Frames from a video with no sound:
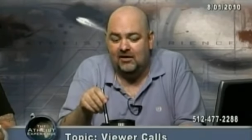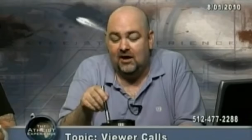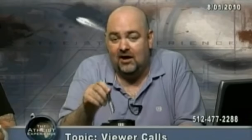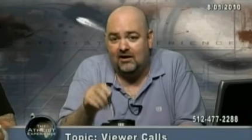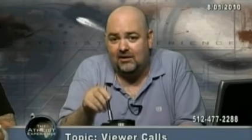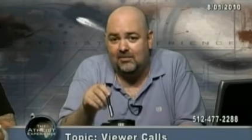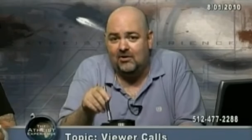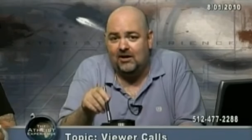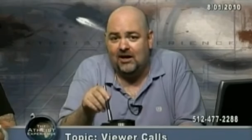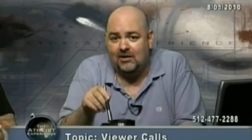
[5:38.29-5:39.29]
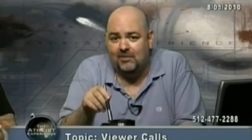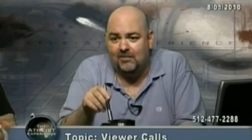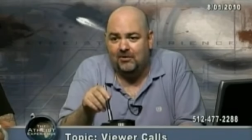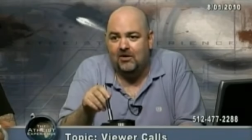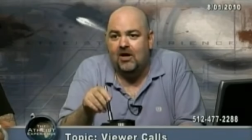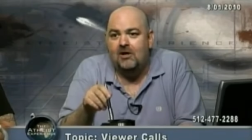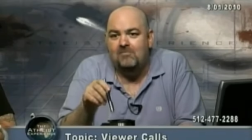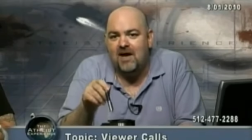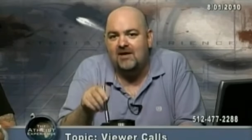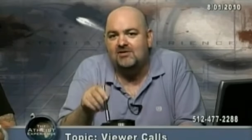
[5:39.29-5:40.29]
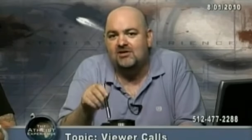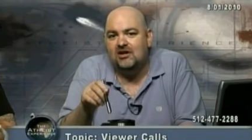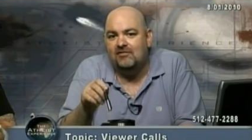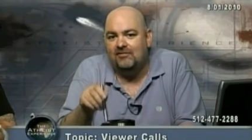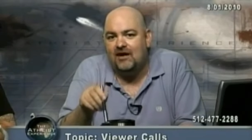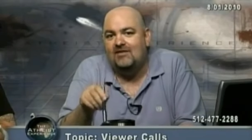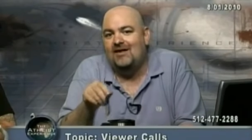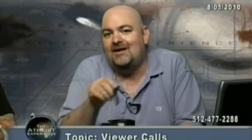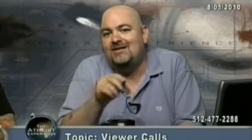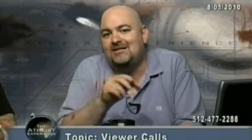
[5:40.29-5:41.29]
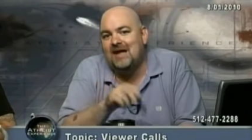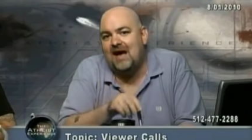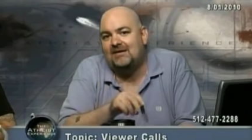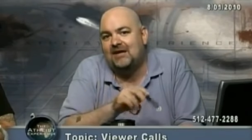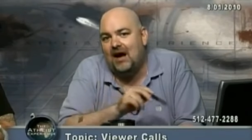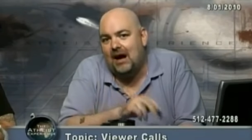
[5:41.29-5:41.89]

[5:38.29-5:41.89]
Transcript: uh, at communicating to people manage to convey the exact